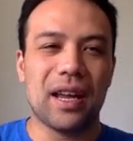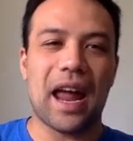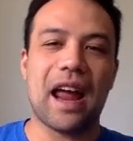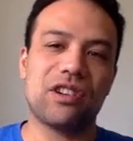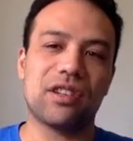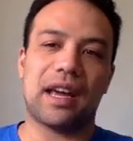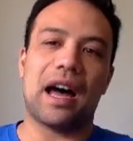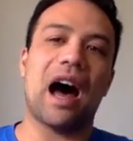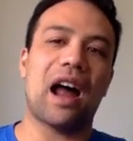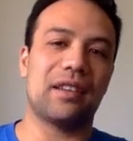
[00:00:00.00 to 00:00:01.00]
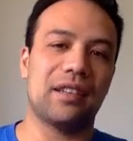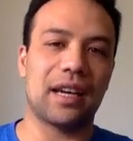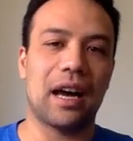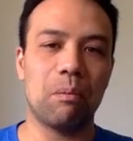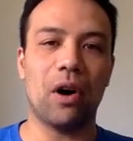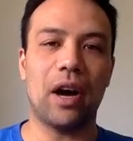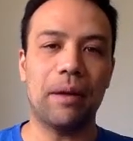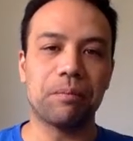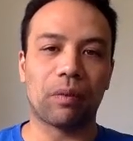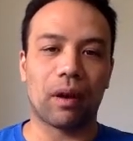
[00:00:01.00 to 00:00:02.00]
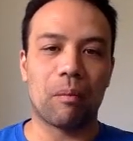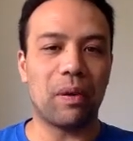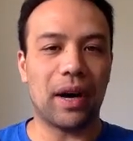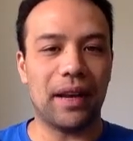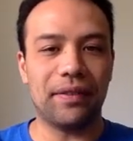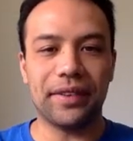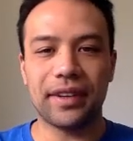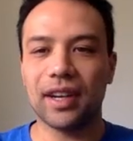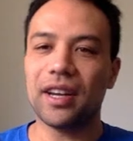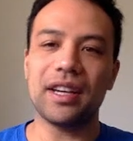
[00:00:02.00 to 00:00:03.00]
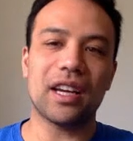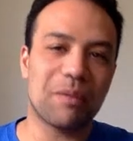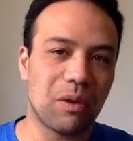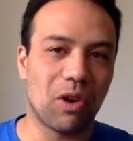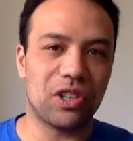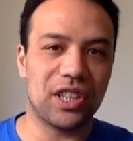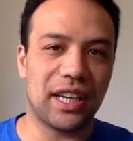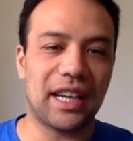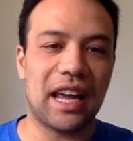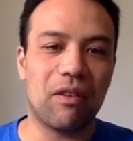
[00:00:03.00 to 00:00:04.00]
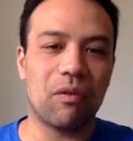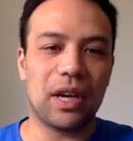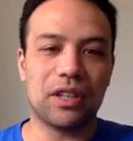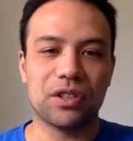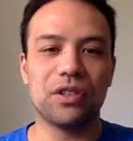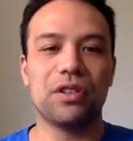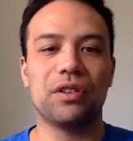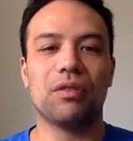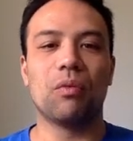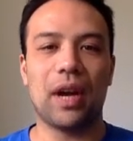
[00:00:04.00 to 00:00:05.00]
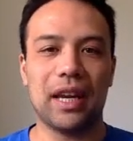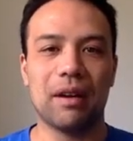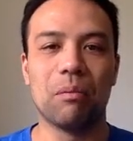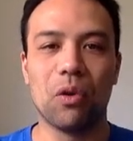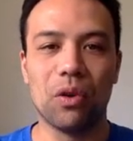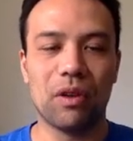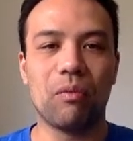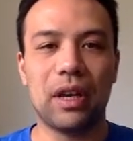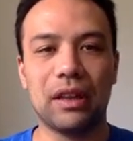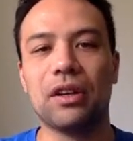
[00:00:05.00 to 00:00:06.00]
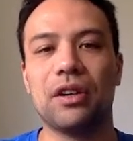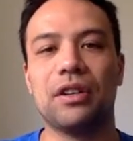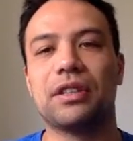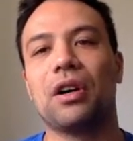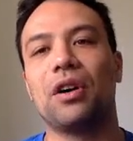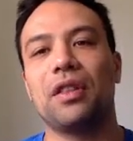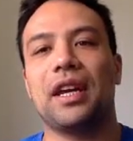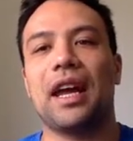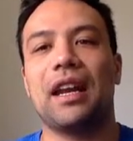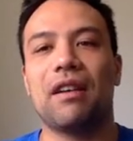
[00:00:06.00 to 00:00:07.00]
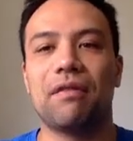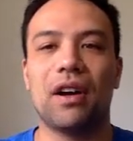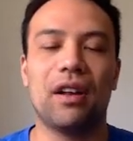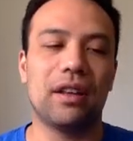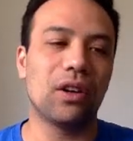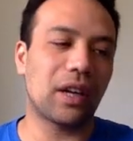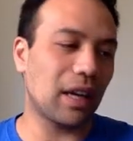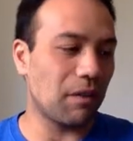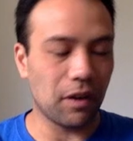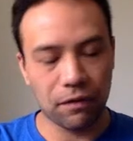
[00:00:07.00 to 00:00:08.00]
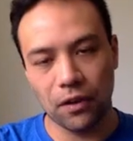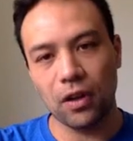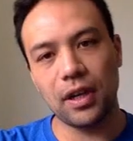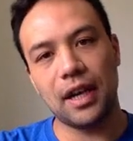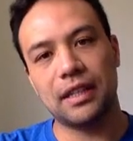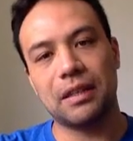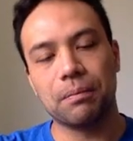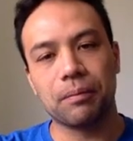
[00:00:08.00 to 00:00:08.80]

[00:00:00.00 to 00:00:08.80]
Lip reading: edges are harder to come by, but you're going to be watching it, and we do win more than we lose on the NFL. And look, if you've followed us